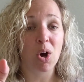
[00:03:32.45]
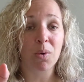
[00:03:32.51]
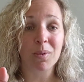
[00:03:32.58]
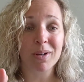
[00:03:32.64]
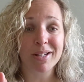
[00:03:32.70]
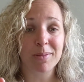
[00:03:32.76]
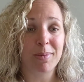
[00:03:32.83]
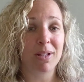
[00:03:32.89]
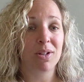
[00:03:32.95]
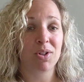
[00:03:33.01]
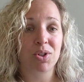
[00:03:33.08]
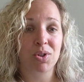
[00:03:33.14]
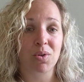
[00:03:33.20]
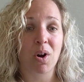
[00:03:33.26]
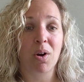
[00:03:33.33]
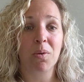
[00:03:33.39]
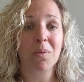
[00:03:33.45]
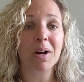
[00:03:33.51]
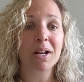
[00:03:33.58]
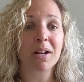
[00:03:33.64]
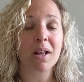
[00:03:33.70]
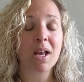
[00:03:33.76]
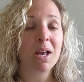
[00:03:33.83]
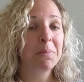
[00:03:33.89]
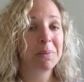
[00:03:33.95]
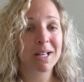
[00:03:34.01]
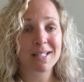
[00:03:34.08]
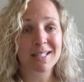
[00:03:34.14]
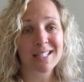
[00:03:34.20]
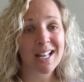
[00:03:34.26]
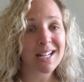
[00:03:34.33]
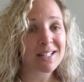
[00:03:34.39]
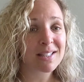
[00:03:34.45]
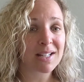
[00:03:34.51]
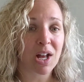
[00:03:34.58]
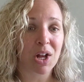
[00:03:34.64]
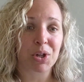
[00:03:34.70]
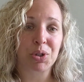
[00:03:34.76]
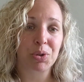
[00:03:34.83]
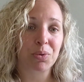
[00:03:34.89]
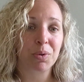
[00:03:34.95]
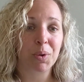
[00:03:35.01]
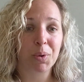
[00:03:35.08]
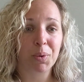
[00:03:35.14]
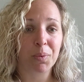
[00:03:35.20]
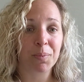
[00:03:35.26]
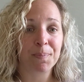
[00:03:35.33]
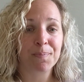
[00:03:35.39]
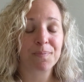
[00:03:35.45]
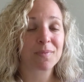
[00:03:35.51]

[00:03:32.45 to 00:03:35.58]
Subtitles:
always be the strong one. Because that is not true.